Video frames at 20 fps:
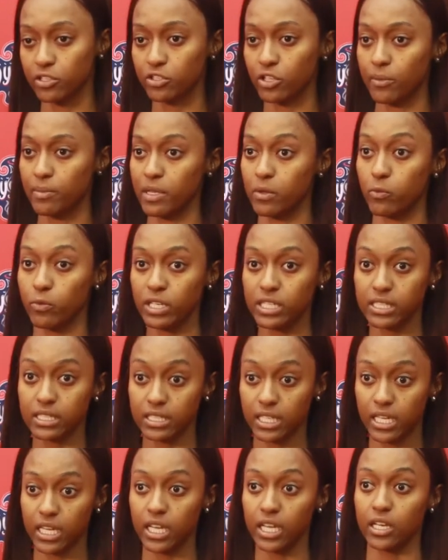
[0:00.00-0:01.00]
So I mean, we
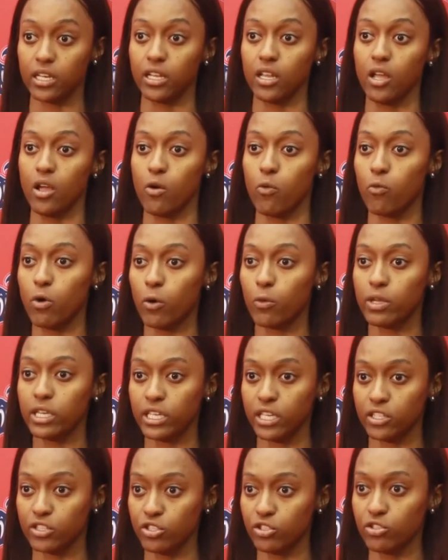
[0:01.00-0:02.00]
seen what we
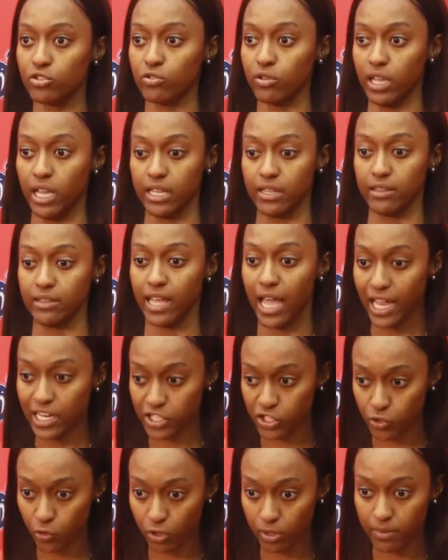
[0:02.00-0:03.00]
can do in that
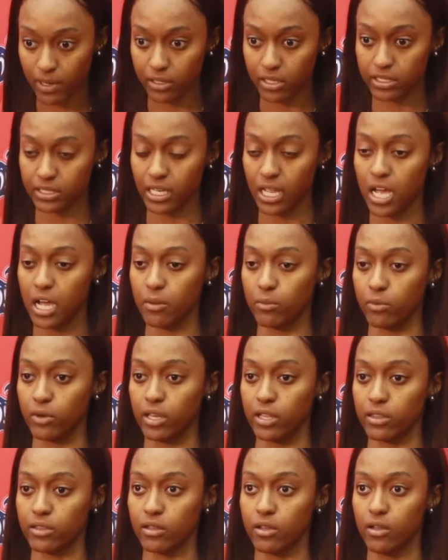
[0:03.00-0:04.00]
short amount of time
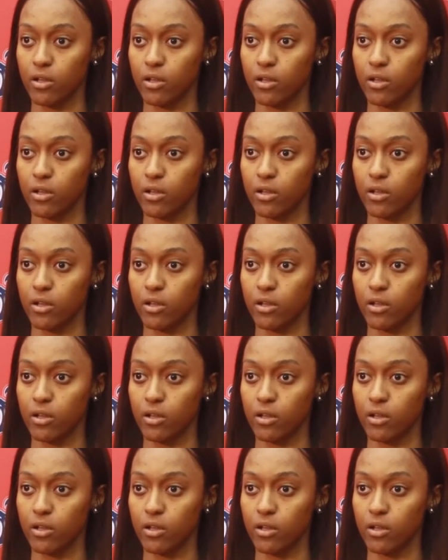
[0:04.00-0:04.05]
with